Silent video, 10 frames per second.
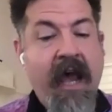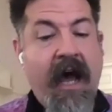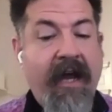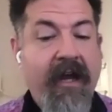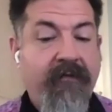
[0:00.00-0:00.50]

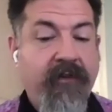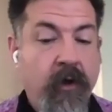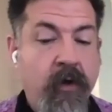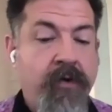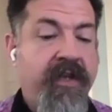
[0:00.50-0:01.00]
I have
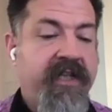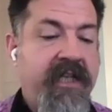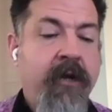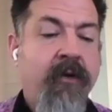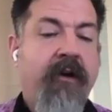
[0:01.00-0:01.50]
learned the
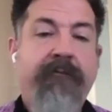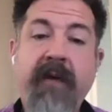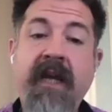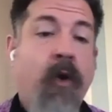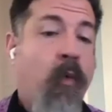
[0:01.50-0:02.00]
secret of
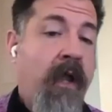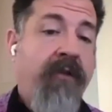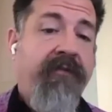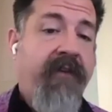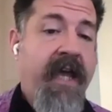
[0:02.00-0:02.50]
being well
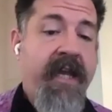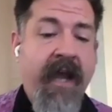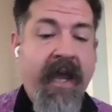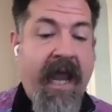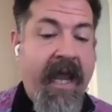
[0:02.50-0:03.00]
fed
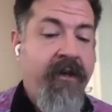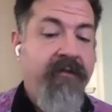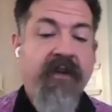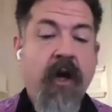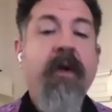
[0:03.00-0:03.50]
and
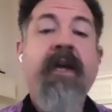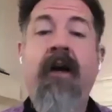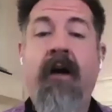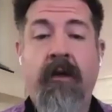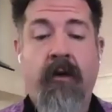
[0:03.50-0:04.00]
of going
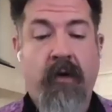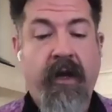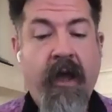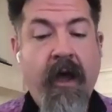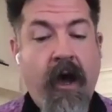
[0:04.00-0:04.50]
hungry,